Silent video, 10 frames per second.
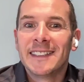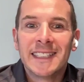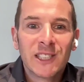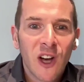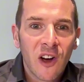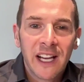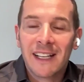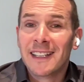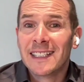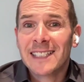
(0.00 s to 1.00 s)

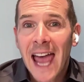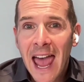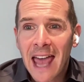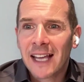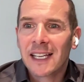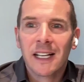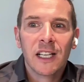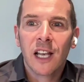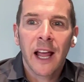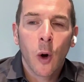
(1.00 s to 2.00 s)
design, the tech,
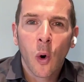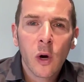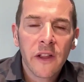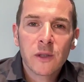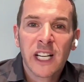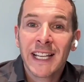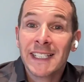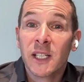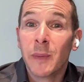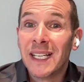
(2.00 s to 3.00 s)
like all of those kind of things
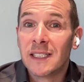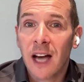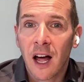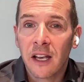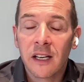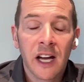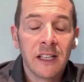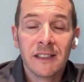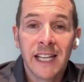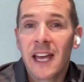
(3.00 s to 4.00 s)
had been done.
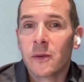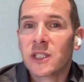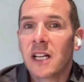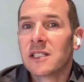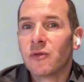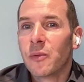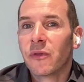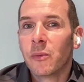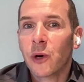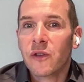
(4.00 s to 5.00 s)
And yeah, there was tons of room
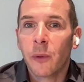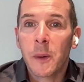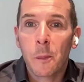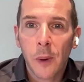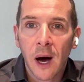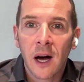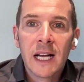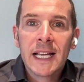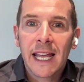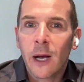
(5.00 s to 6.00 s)
for improvement, but
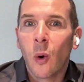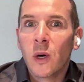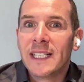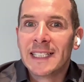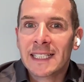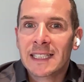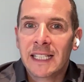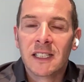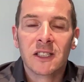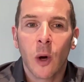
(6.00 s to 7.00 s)
it all
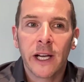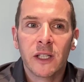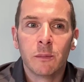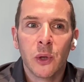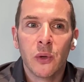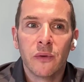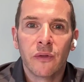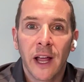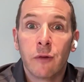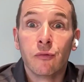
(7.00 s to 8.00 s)
existed. So I could move
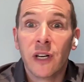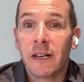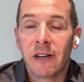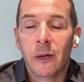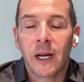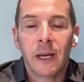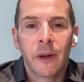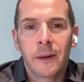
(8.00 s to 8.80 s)
like really, really quickly with it.